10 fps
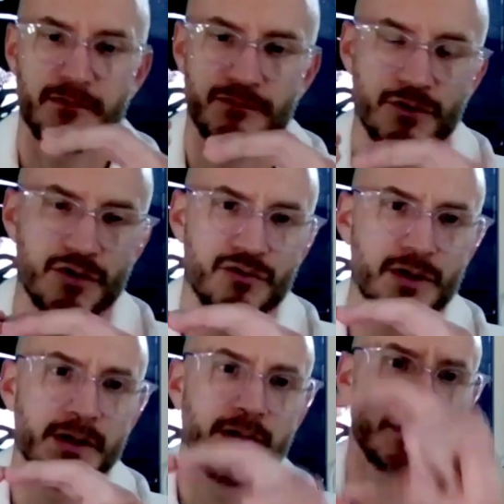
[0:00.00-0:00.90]

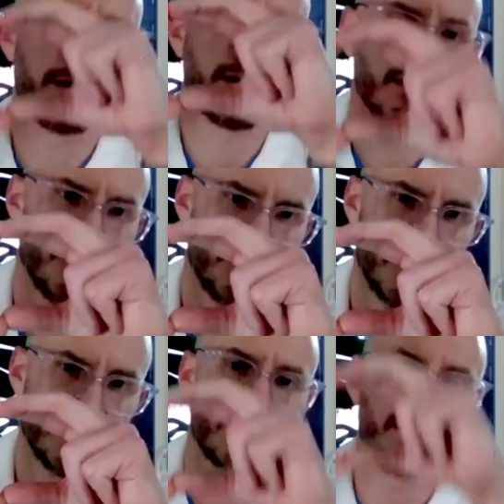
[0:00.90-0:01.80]
vertebra over
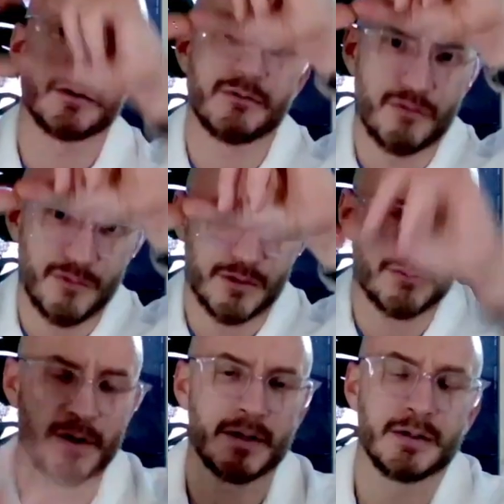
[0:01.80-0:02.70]
vertebra over
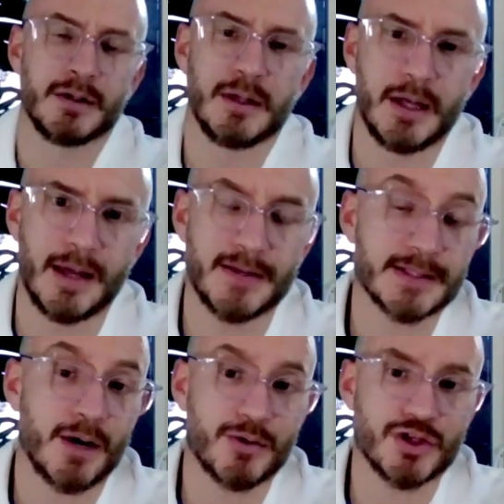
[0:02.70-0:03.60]
vertebra, and that's
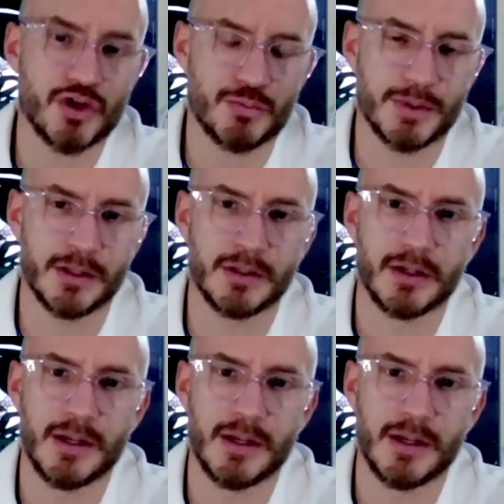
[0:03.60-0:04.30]
how it should be.